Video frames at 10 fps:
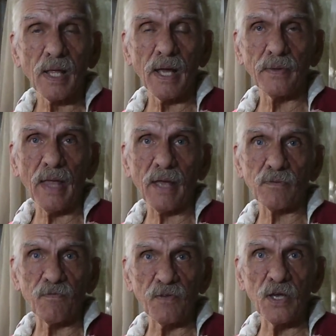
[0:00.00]
and that
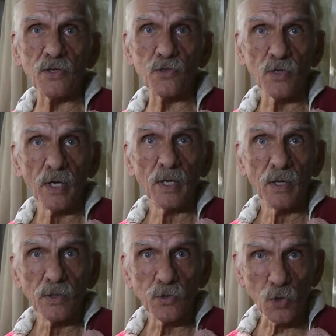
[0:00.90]
feeds
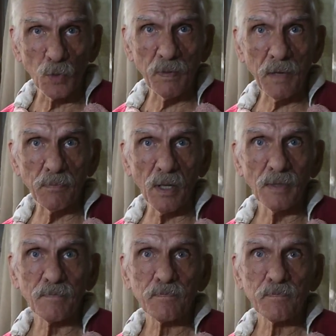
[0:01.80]
2 people,